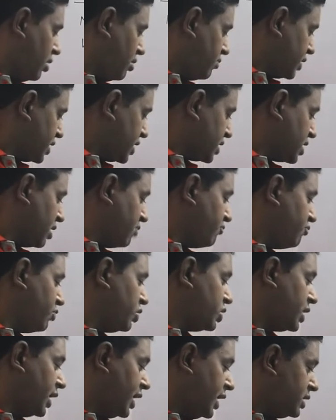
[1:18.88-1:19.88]
We can
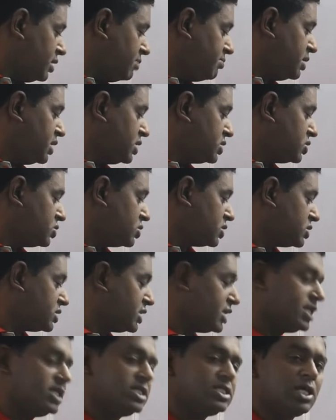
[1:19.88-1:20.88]
convert either minutes into
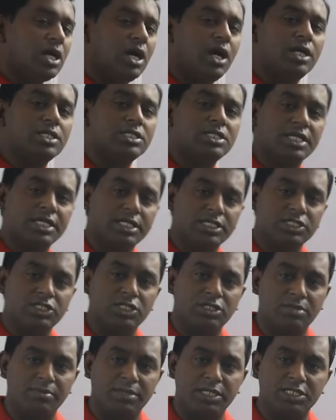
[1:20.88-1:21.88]
seconds or seconds
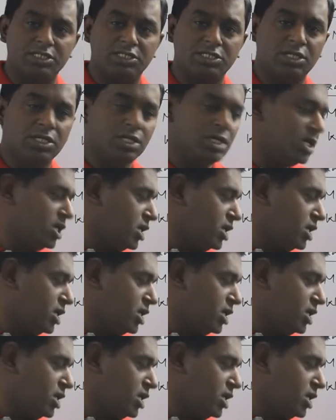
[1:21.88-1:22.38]
into minutes.